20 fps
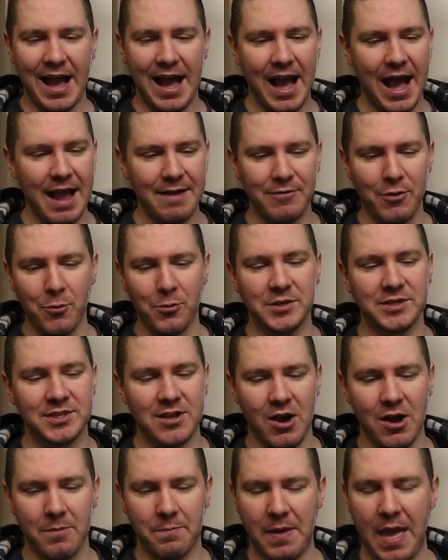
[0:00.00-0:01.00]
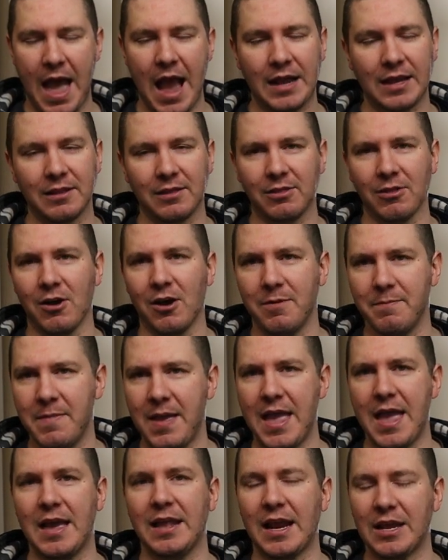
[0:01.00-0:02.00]
I've always gone back and thought,
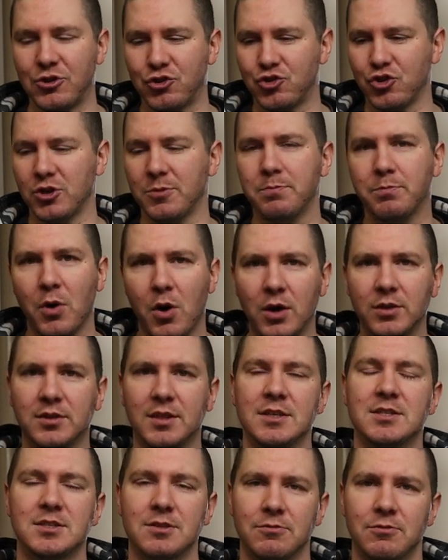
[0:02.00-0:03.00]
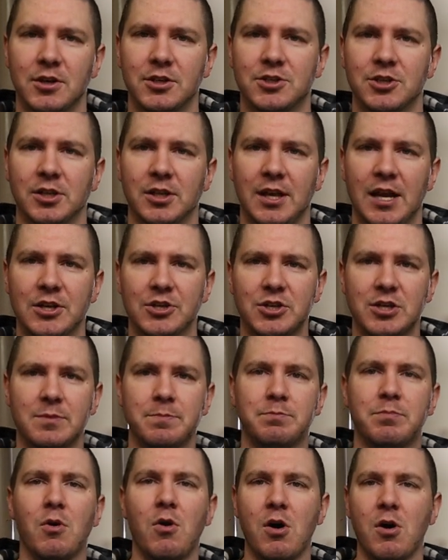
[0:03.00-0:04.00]
man, I should have bought this originally. I should
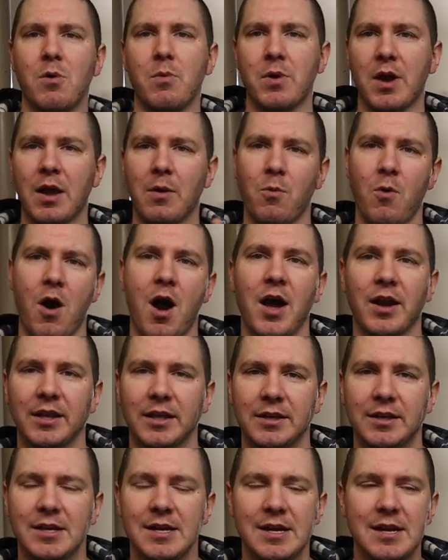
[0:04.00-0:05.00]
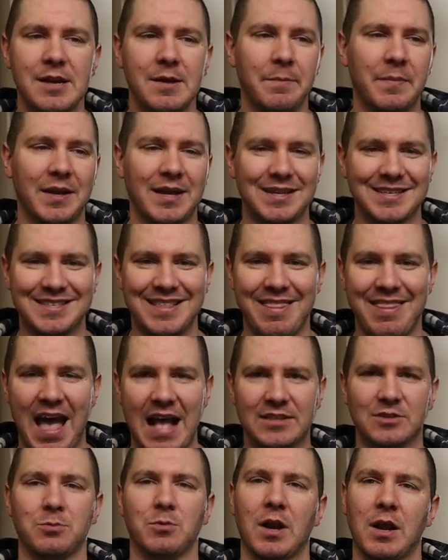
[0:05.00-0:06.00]
have bought what I wanted because
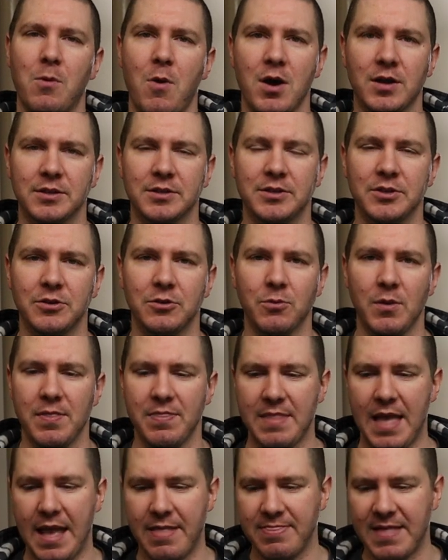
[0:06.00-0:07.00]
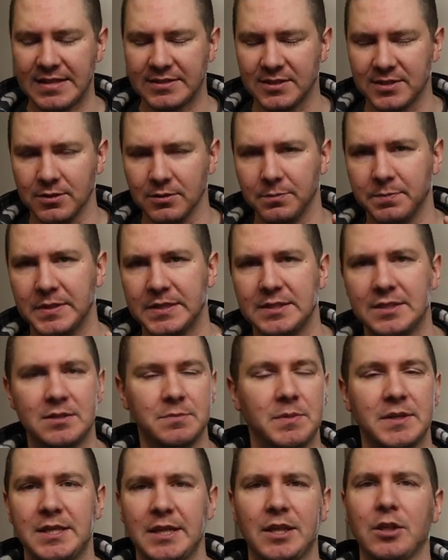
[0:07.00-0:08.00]
that's what I want to do and, and that's the
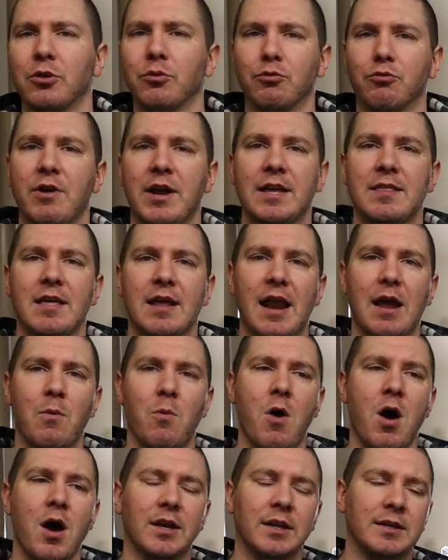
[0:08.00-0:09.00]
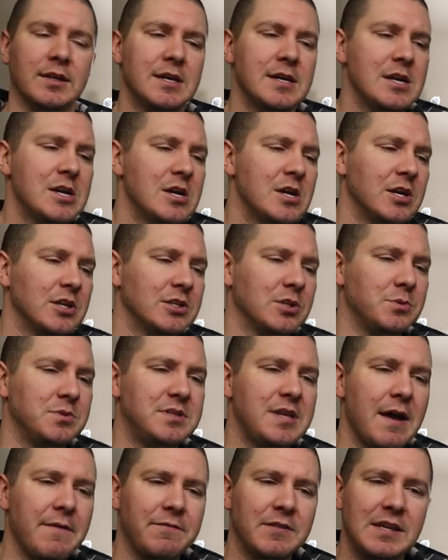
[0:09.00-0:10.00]
particular rig that I wanted. So
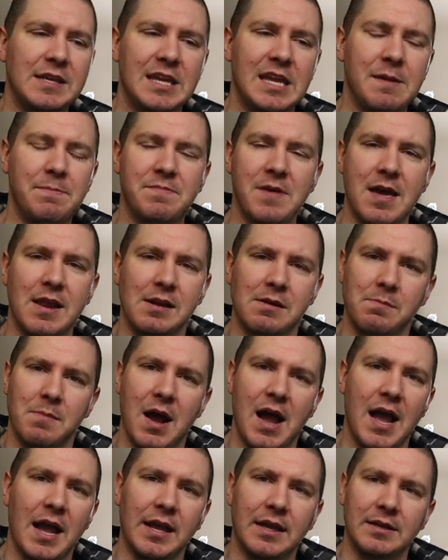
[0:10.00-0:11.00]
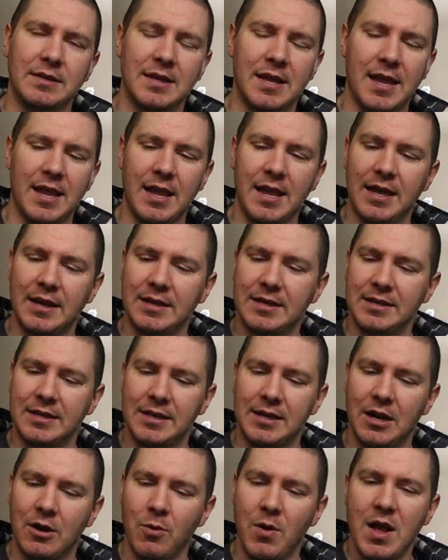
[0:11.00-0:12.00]
definitely keep that in mind and,
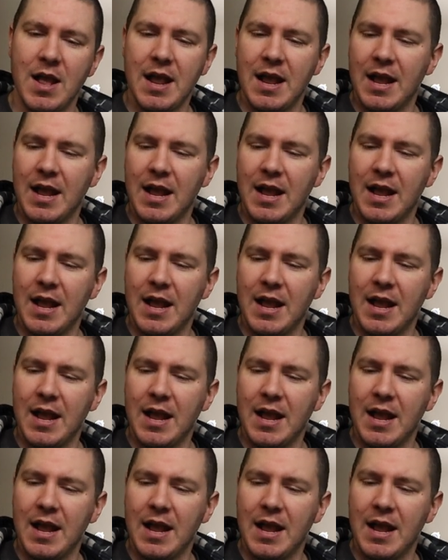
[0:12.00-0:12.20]
you know,